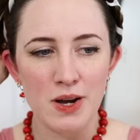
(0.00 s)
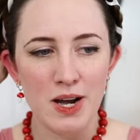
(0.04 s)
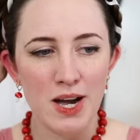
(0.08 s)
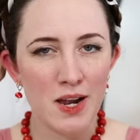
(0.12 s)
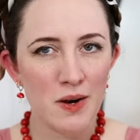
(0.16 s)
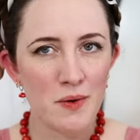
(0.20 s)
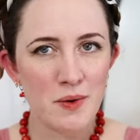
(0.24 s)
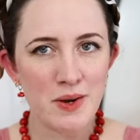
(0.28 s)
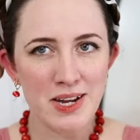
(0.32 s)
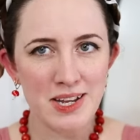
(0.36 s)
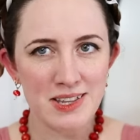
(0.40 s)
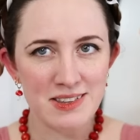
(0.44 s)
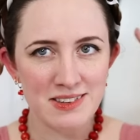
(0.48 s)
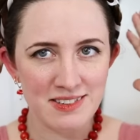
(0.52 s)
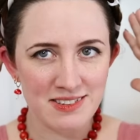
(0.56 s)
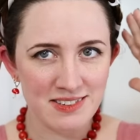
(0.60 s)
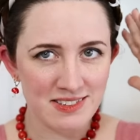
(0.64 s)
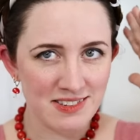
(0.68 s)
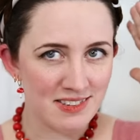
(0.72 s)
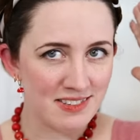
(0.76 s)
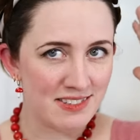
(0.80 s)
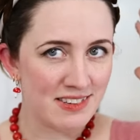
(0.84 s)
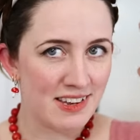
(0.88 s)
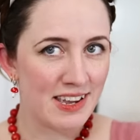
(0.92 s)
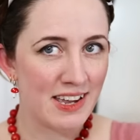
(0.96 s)
How do I get this
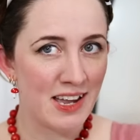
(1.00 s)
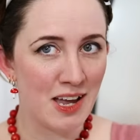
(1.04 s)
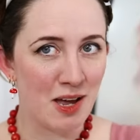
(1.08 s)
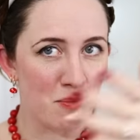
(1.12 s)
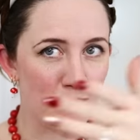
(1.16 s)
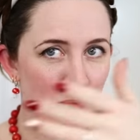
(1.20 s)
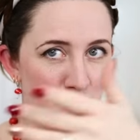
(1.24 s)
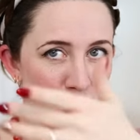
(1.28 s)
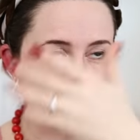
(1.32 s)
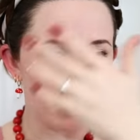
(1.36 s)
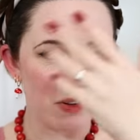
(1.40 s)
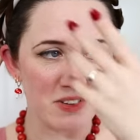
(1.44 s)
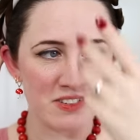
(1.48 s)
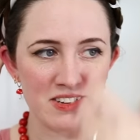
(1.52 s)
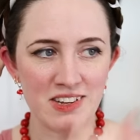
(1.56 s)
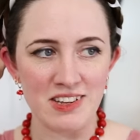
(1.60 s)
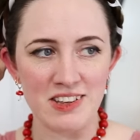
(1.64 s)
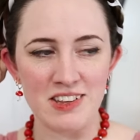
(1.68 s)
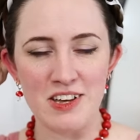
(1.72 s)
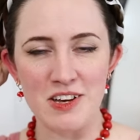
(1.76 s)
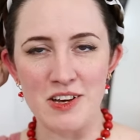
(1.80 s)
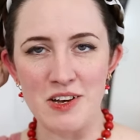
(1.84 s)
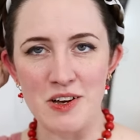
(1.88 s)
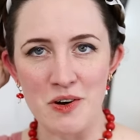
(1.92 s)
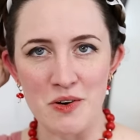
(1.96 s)
to stay up once I
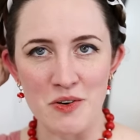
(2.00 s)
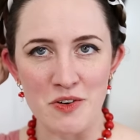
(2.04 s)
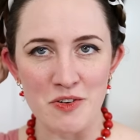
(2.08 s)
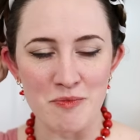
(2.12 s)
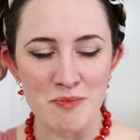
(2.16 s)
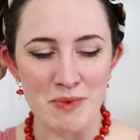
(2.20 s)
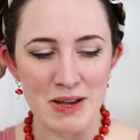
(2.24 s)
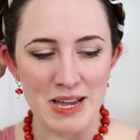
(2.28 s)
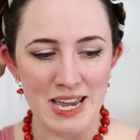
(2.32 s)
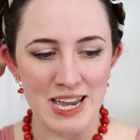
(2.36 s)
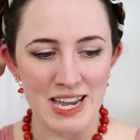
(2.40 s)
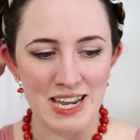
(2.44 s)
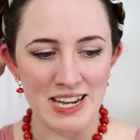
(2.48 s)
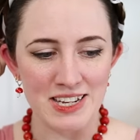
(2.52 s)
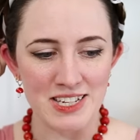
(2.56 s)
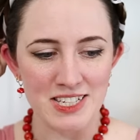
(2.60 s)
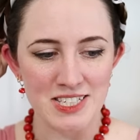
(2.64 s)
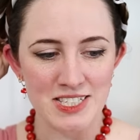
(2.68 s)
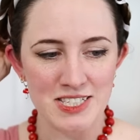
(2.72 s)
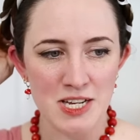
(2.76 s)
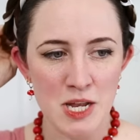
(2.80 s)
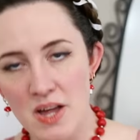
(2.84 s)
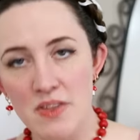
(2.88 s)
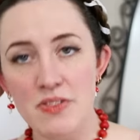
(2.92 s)
let go of my hand?